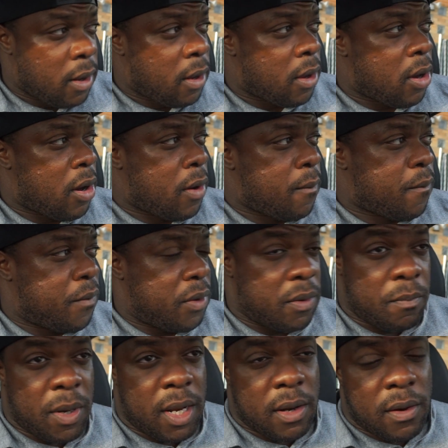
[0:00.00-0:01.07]
For the
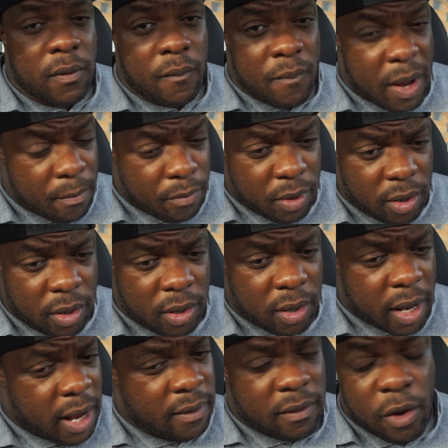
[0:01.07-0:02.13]
meet in November,
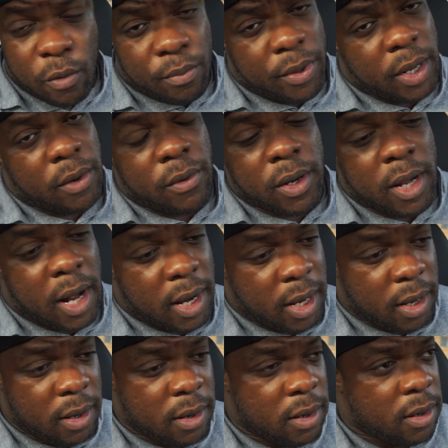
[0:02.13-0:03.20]
I don't plan on
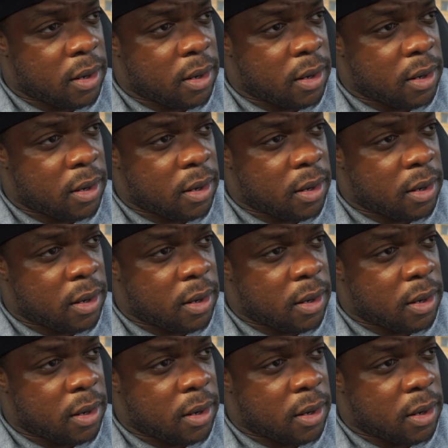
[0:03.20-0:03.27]
cutting.